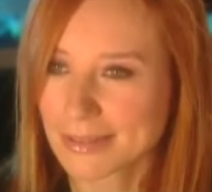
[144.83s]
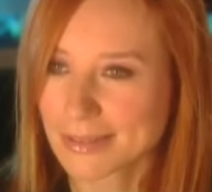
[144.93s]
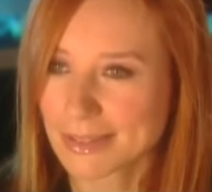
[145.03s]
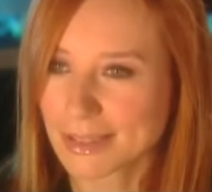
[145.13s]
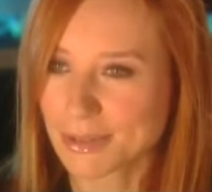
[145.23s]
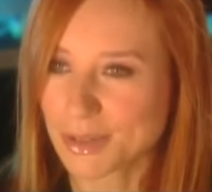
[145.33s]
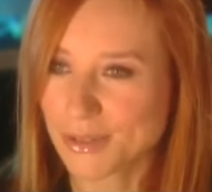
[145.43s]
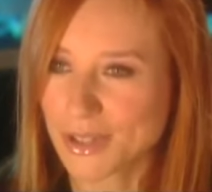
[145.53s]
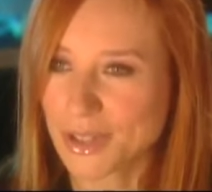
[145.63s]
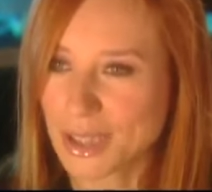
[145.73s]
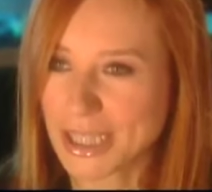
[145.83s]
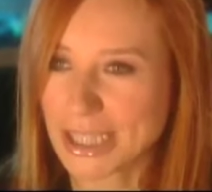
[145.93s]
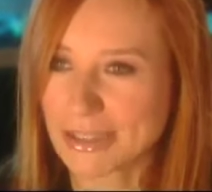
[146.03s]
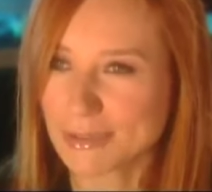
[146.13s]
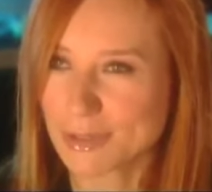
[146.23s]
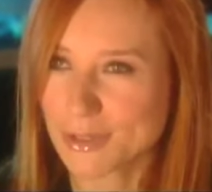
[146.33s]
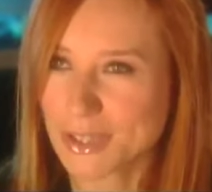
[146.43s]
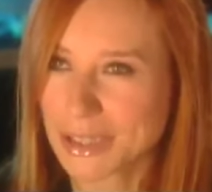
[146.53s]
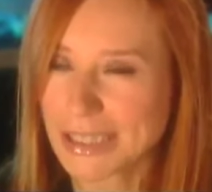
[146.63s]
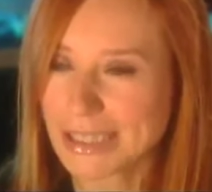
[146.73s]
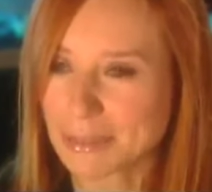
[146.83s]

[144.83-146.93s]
It was very, it was very